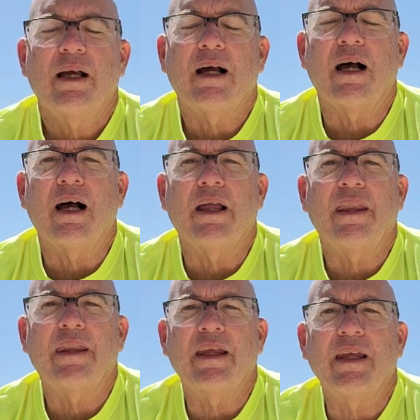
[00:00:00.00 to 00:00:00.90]
uh,
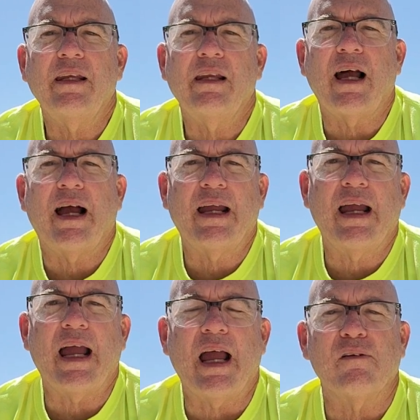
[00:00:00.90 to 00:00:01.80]
then I
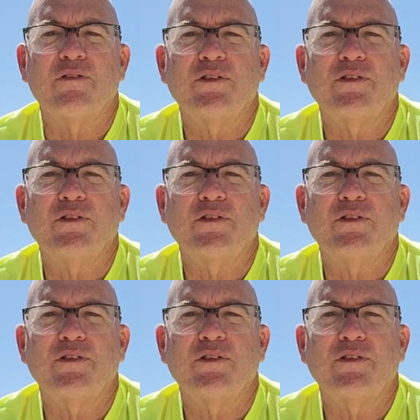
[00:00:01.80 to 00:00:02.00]
have